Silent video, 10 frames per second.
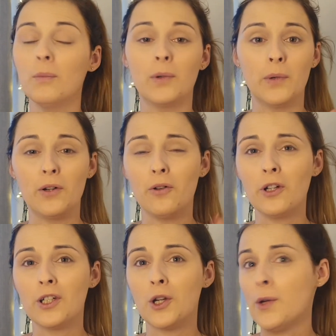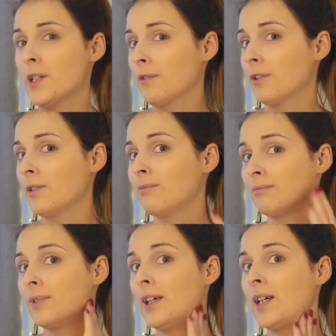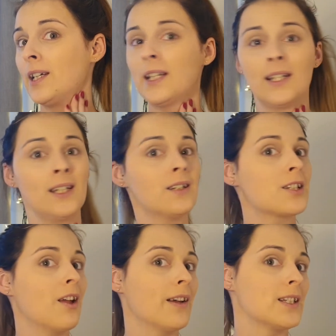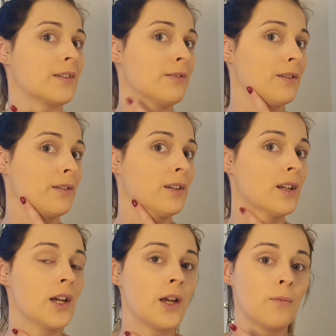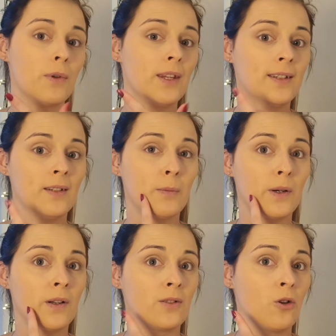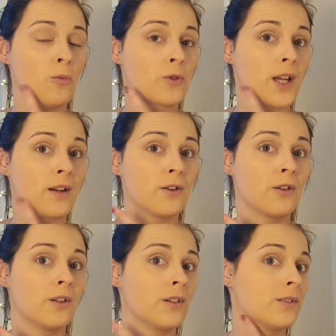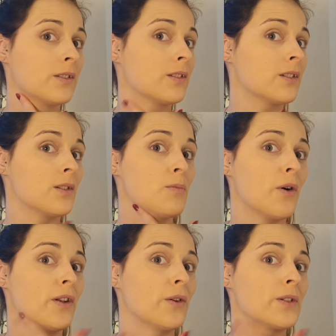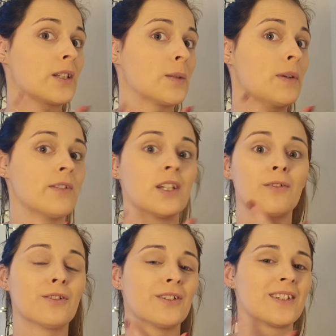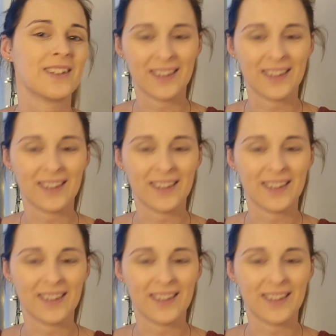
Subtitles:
We're not looking too different. You can see a slight difference, but this is my normal tan colour, so you might notice a bit of a difference.